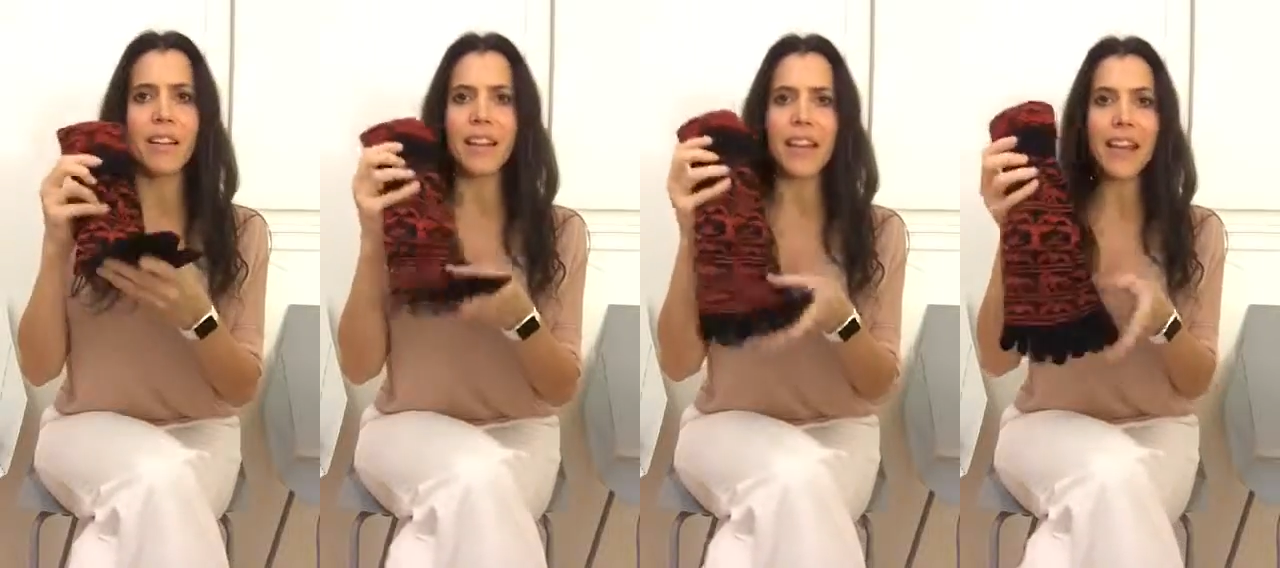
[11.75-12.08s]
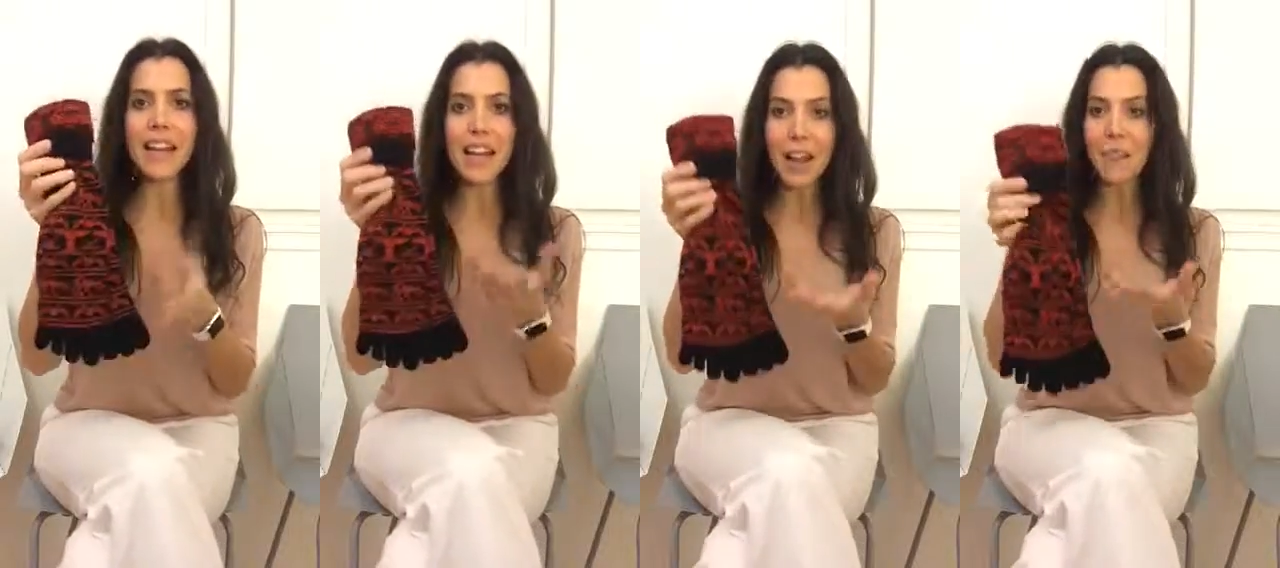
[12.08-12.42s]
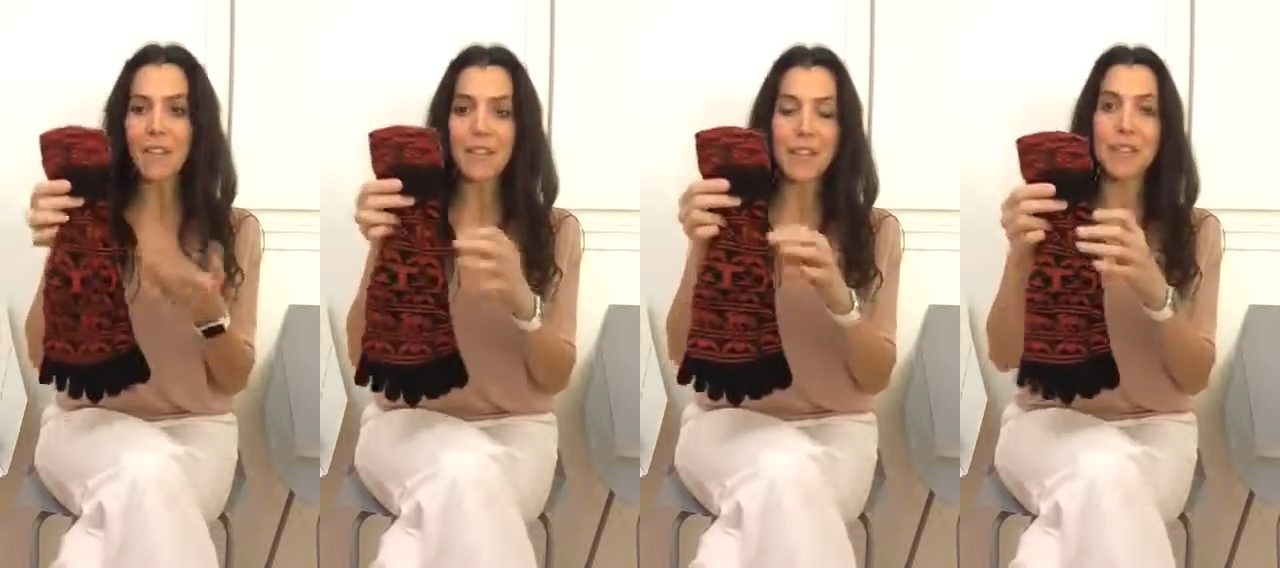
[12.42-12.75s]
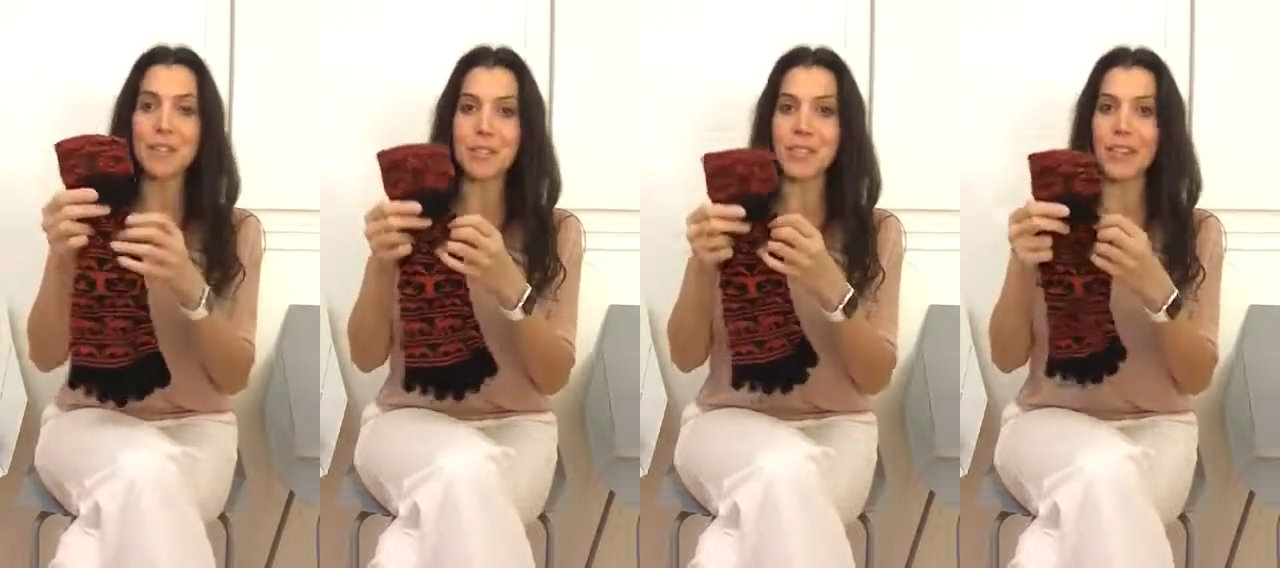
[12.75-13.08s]
That never
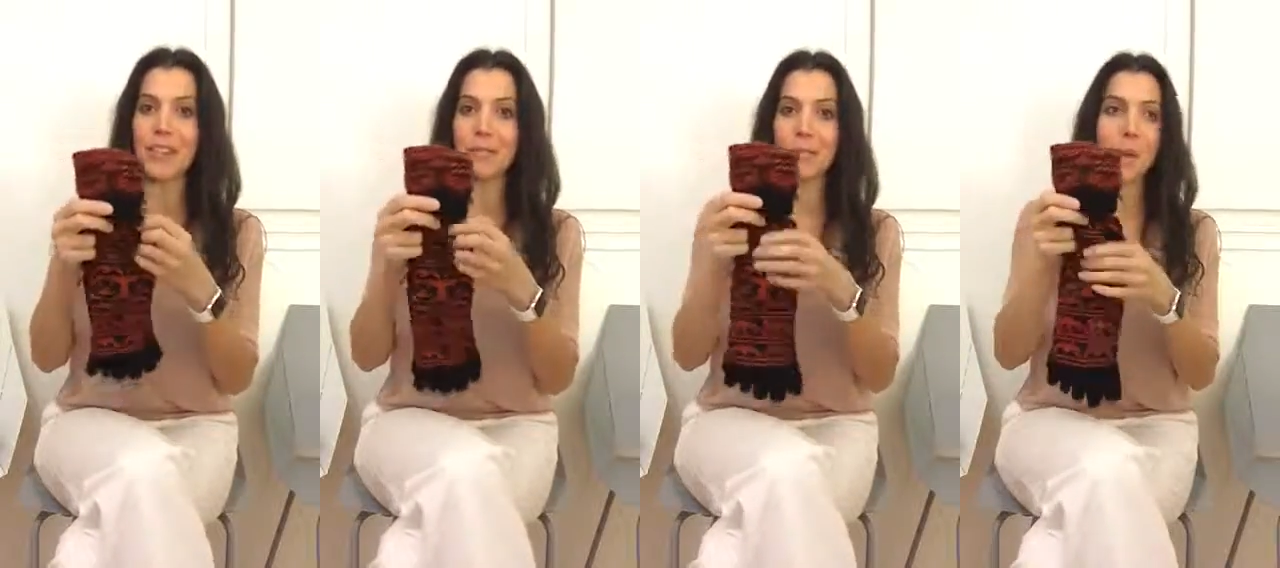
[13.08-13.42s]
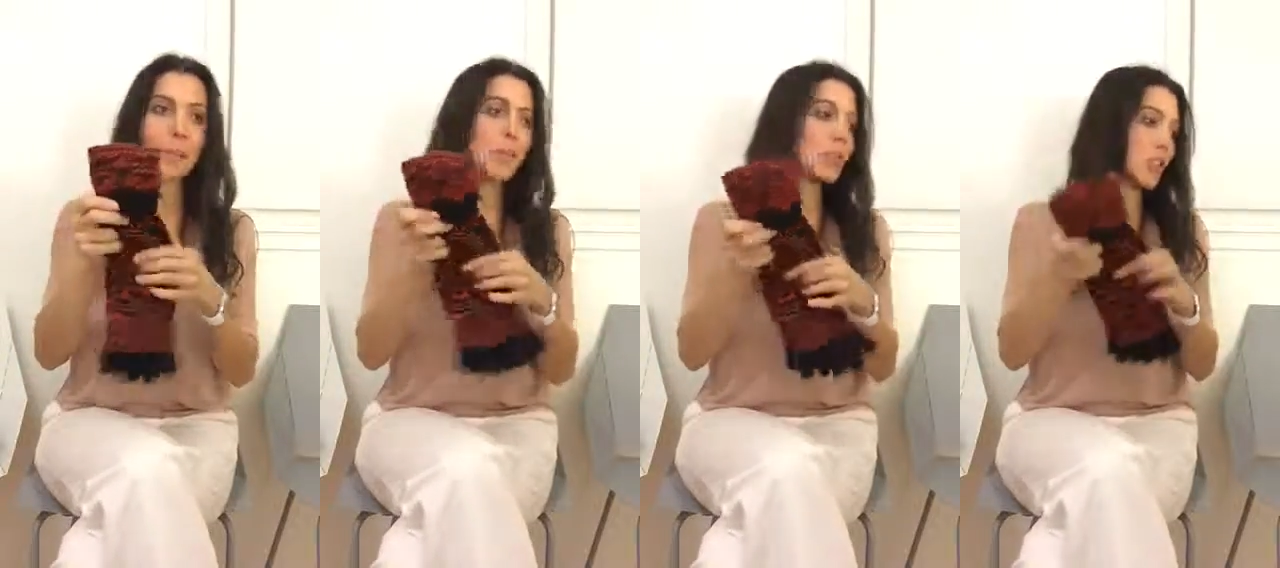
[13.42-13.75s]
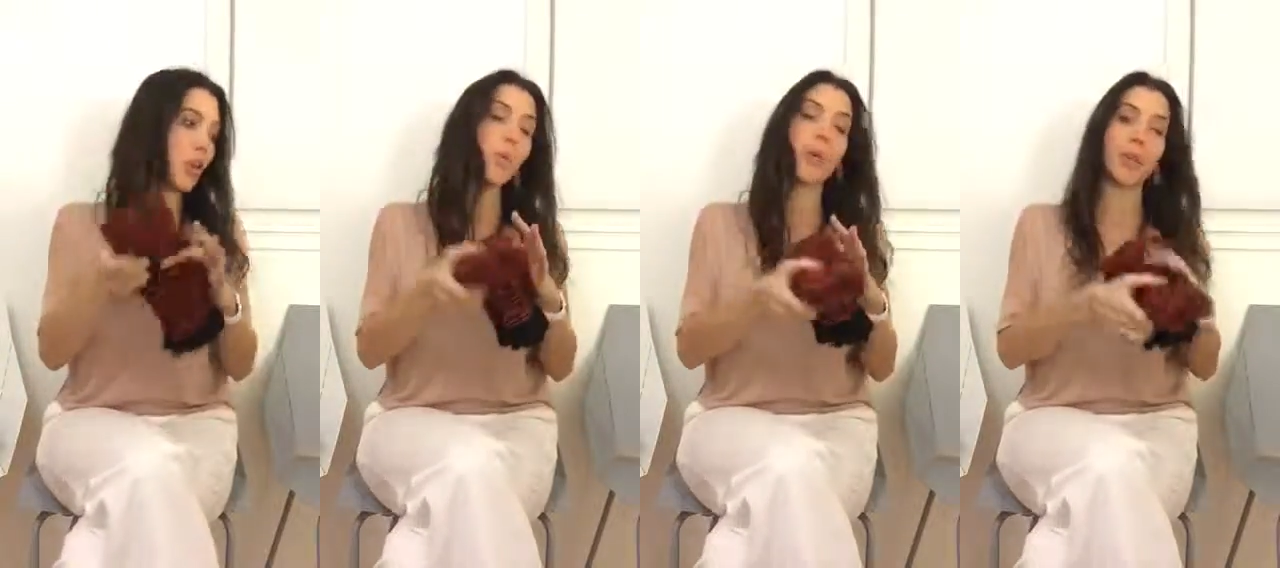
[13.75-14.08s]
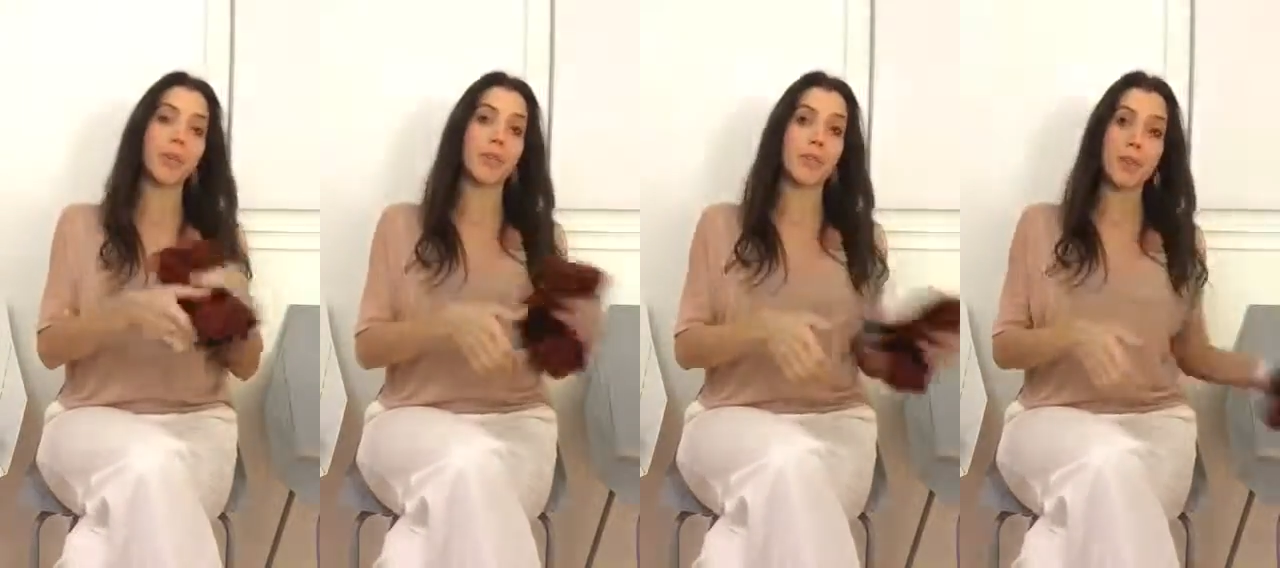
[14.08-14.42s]
feels good. People don't wear
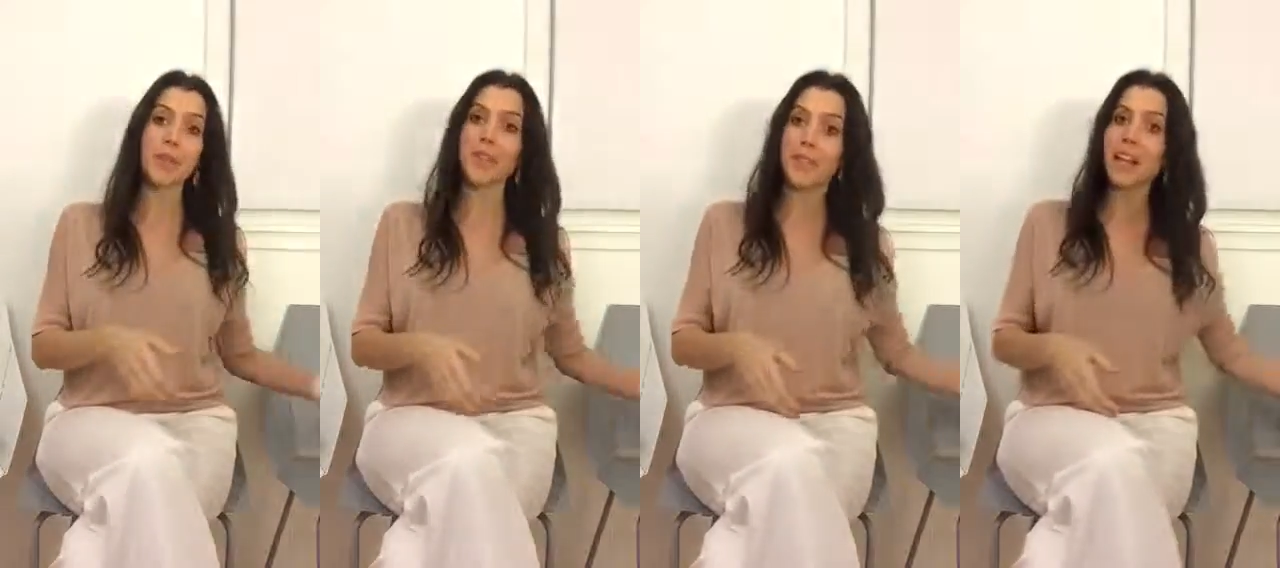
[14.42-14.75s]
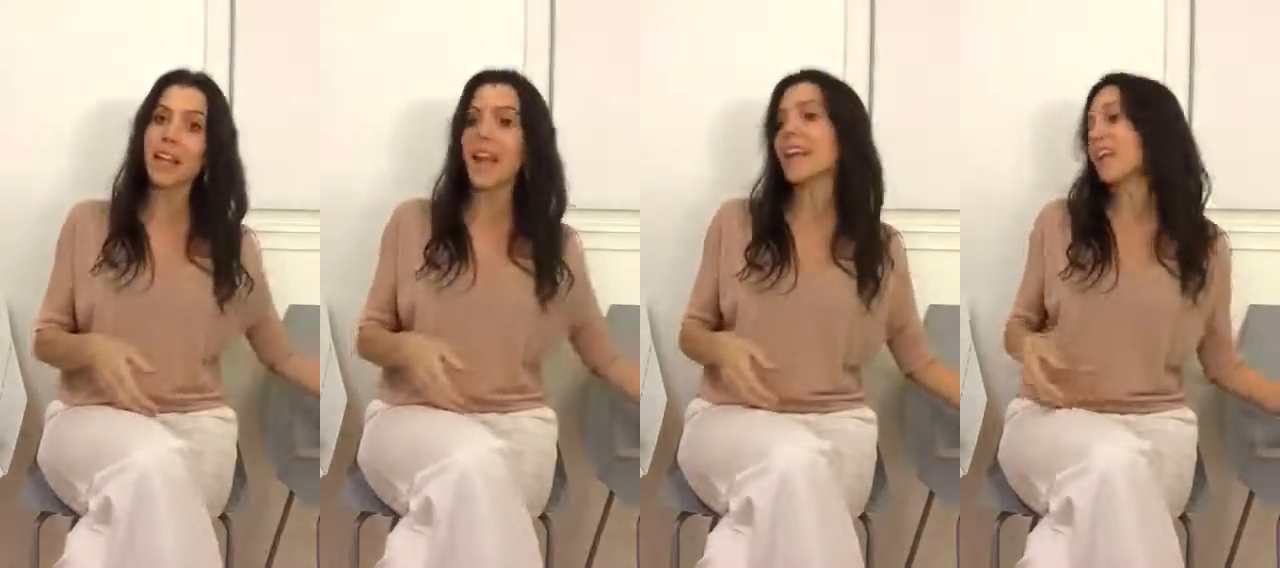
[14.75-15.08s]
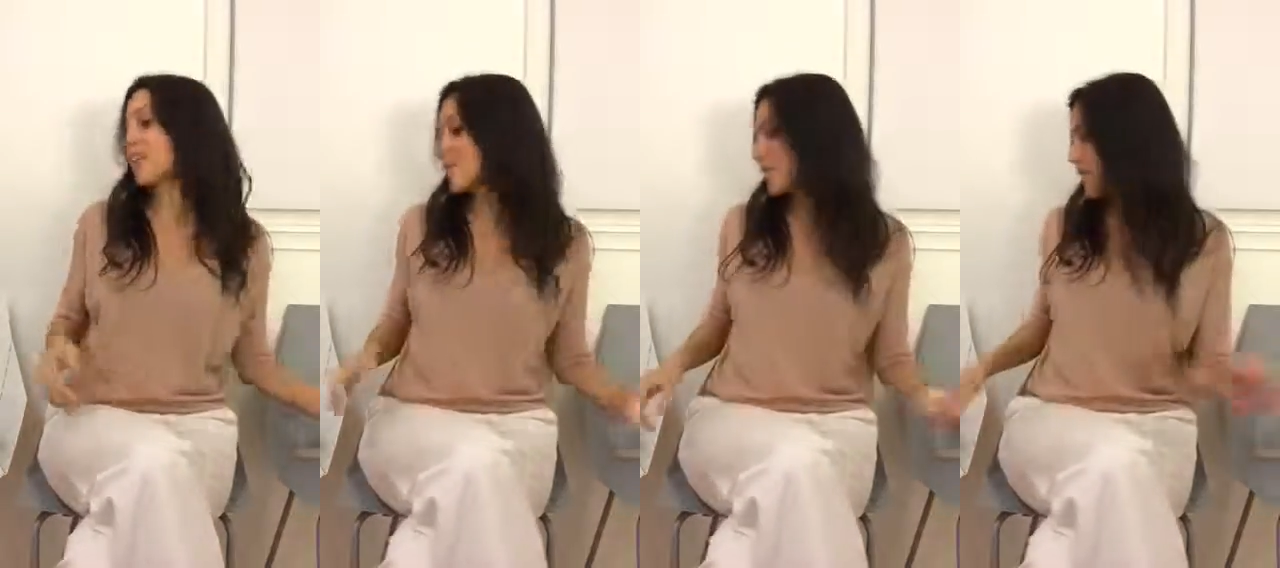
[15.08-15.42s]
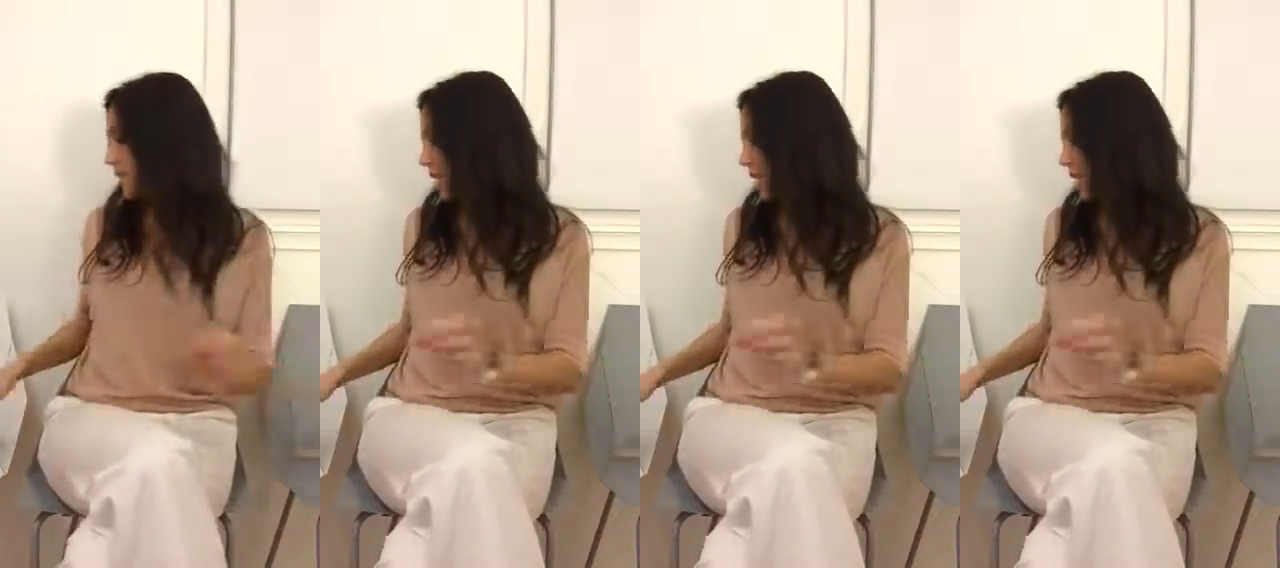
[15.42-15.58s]
those, but they're fun gag gifts.